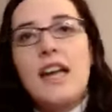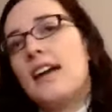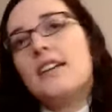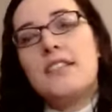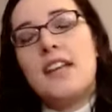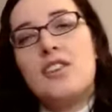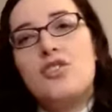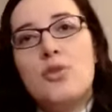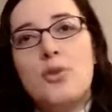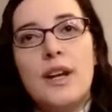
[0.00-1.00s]
and
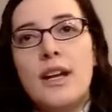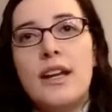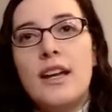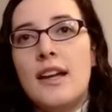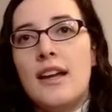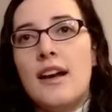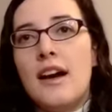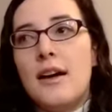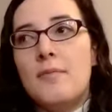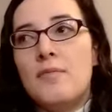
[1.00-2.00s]
enjoy,
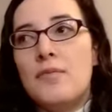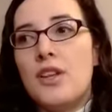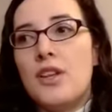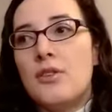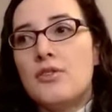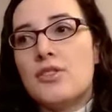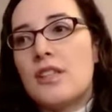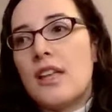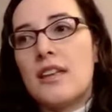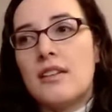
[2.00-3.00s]
just
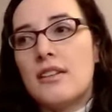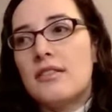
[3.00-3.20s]
like